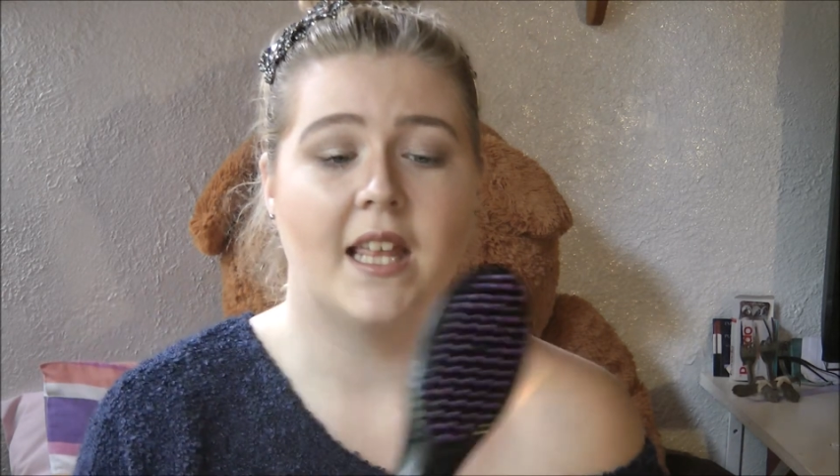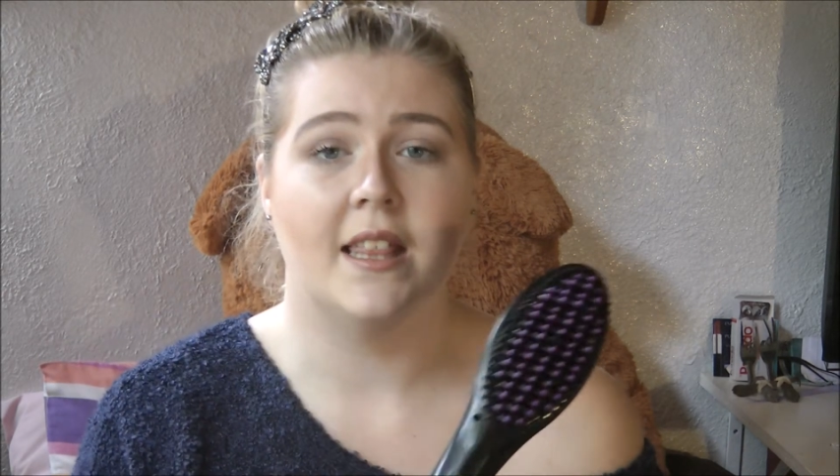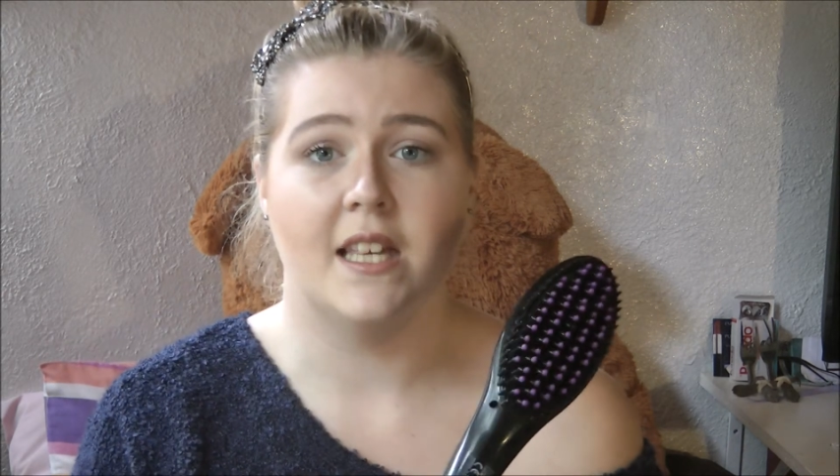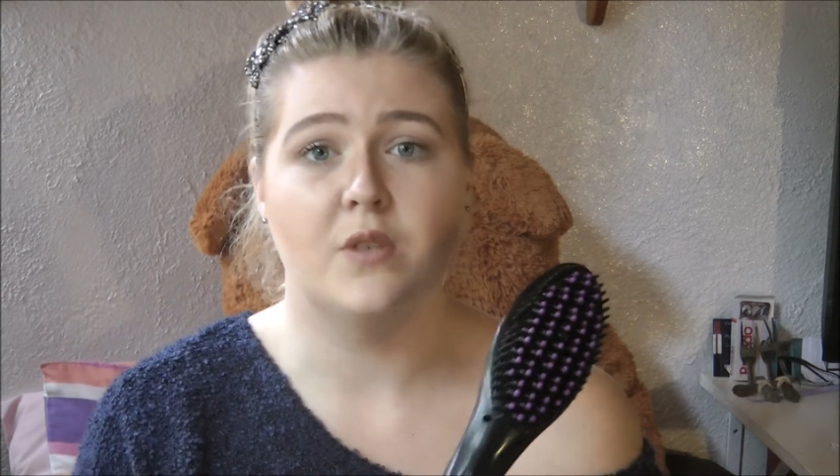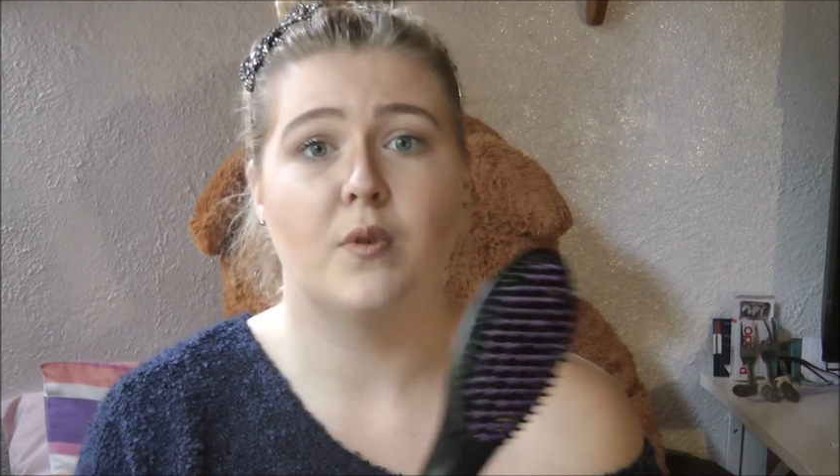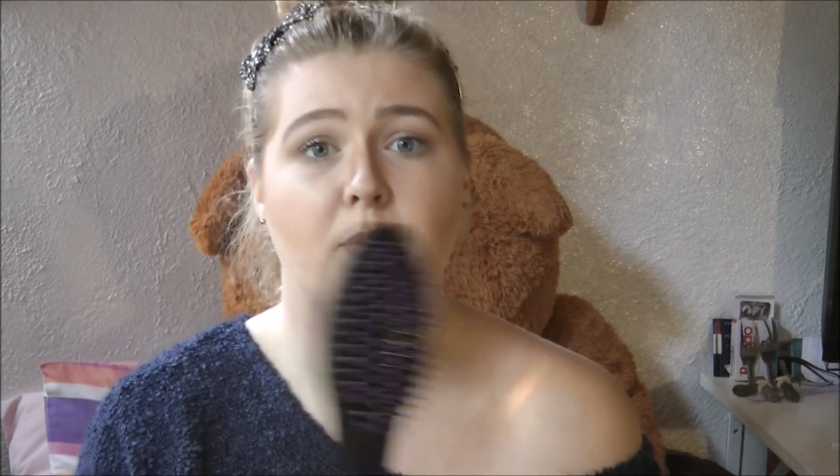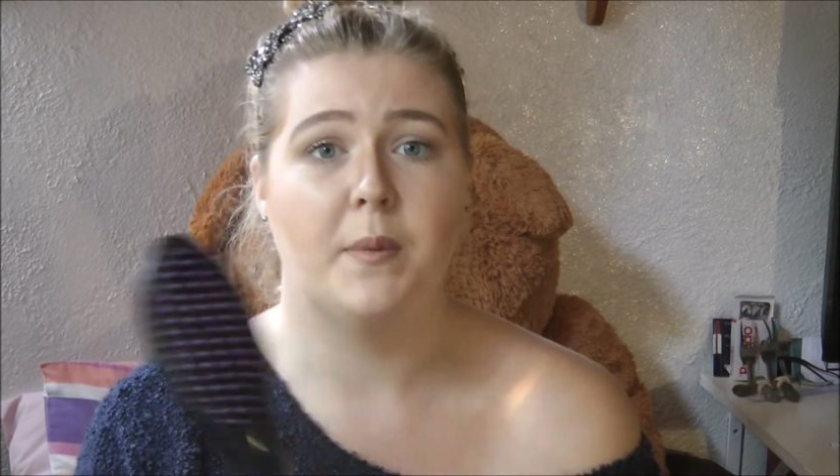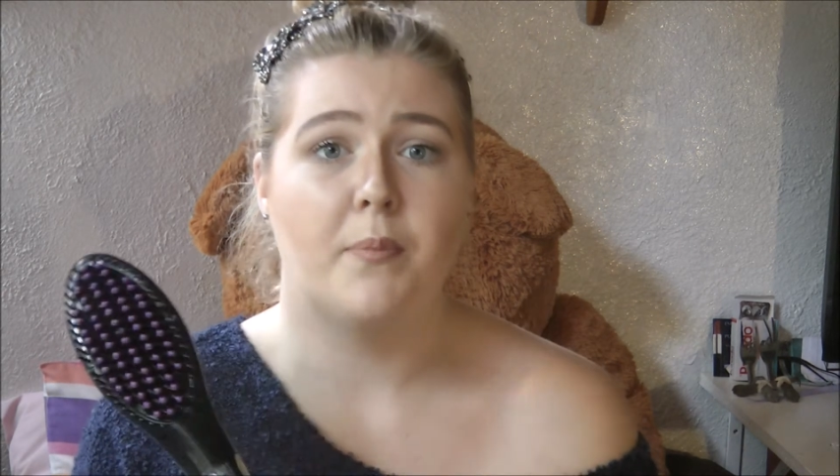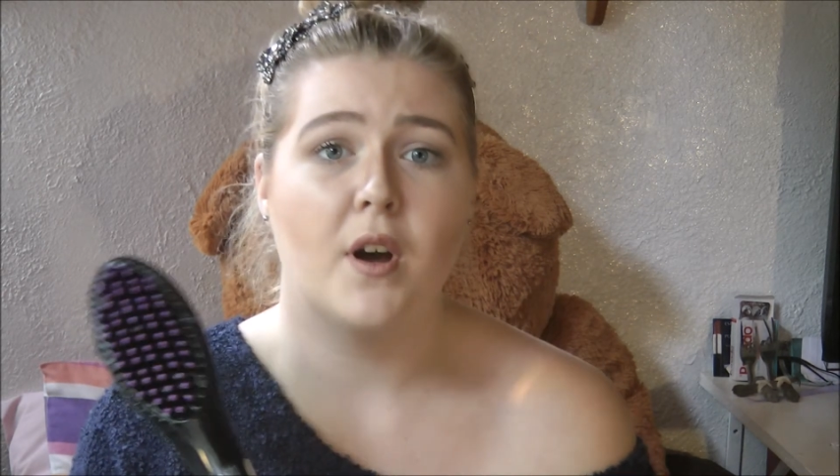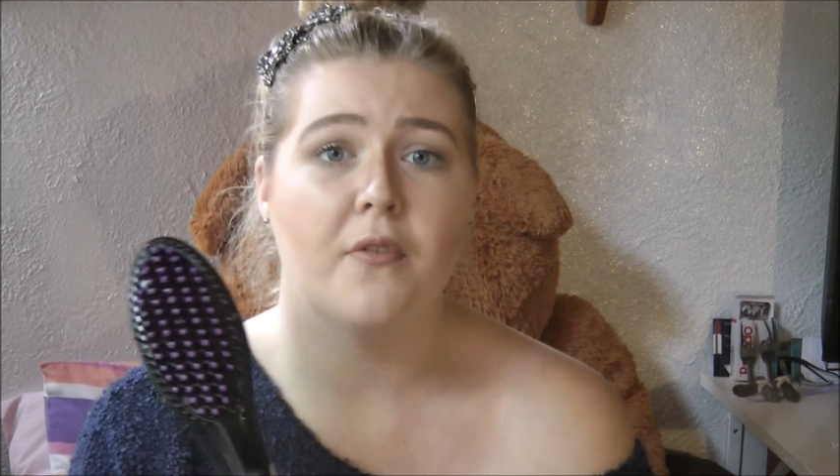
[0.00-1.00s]
Then this would be
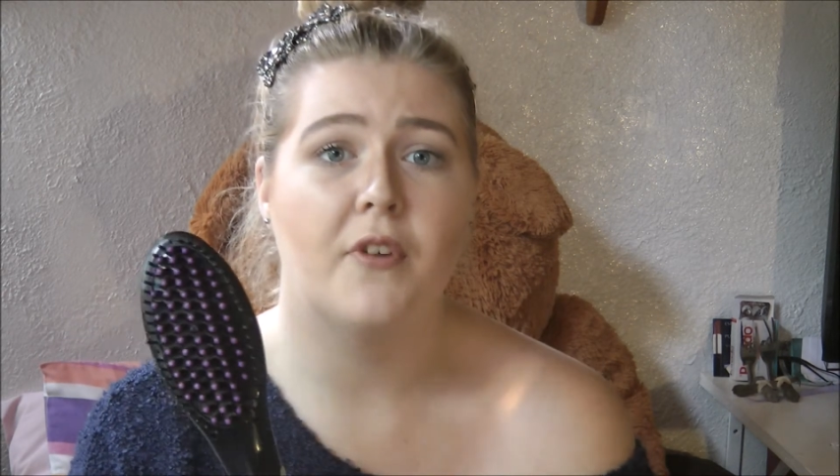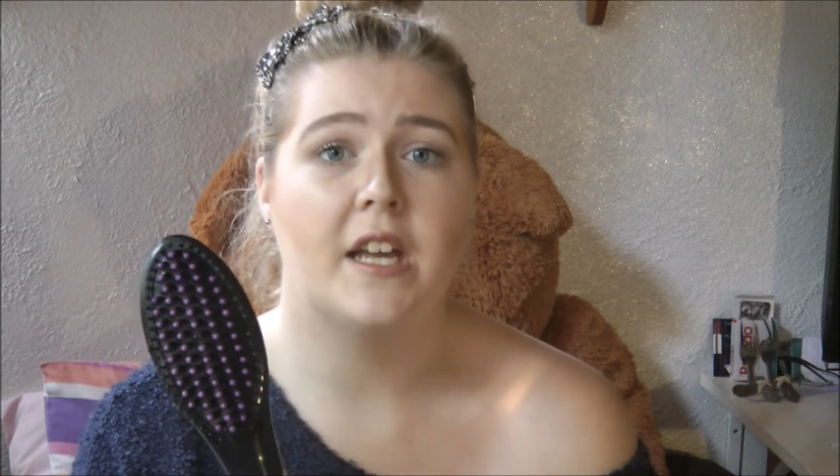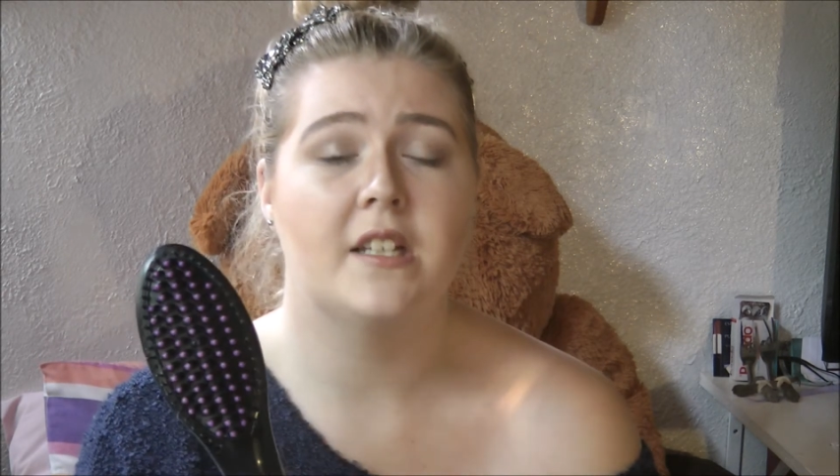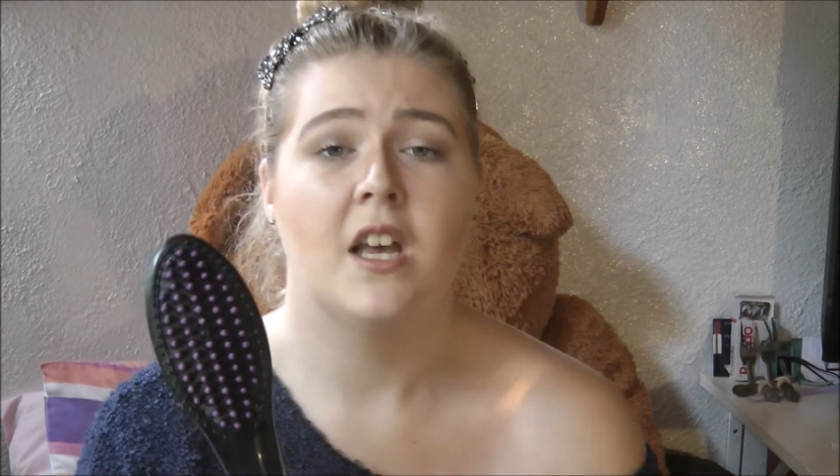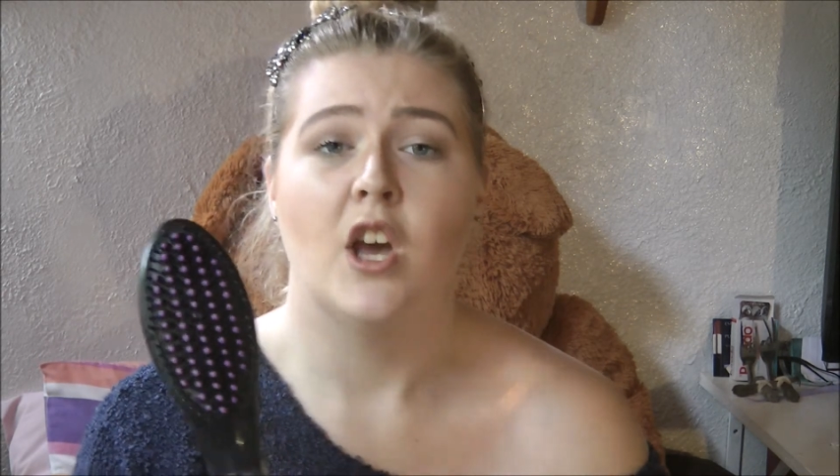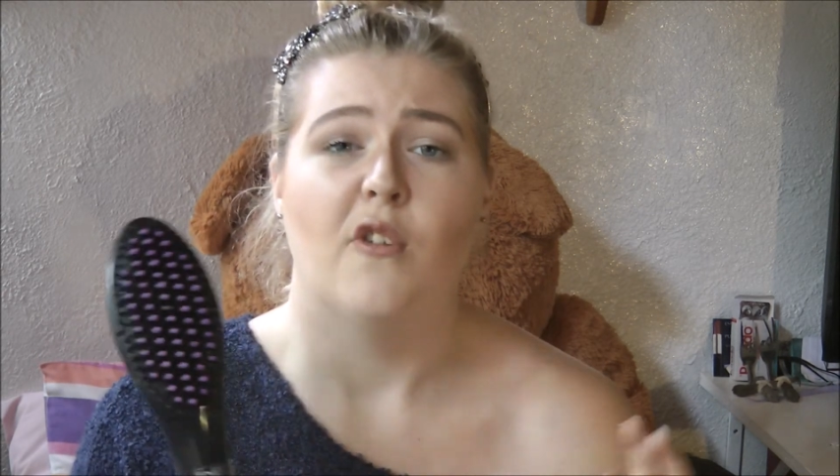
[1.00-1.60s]
perfect